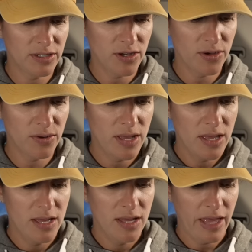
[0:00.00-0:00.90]
know
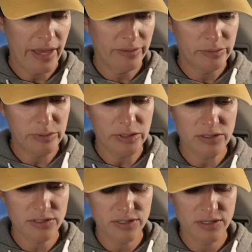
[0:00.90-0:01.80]
how it
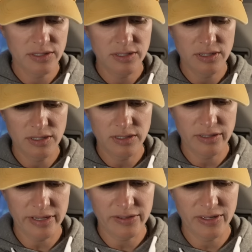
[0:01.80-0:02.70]
works,
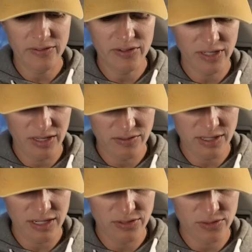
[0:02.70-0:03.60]
like if it gives
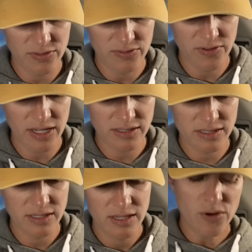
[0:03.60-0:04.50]
any sort of
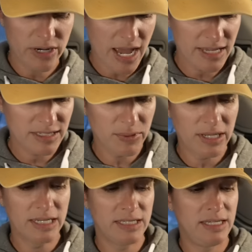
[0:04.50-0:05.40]
advance forecast,
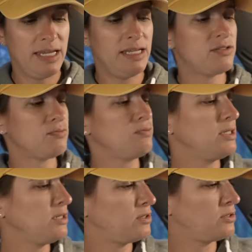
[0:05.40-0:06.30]
but it is
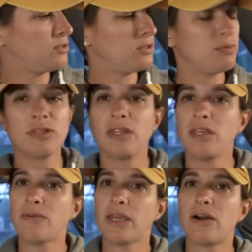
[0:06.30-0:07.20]
really good with
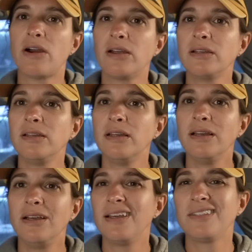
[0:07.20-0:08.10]
the radar.
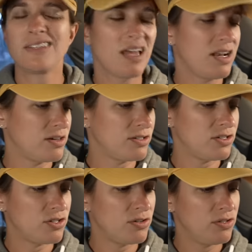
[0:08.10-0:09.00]
It's kind of hard to
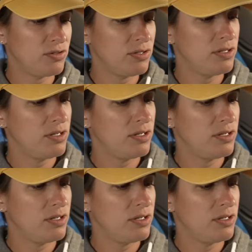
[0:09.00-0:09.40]
show you,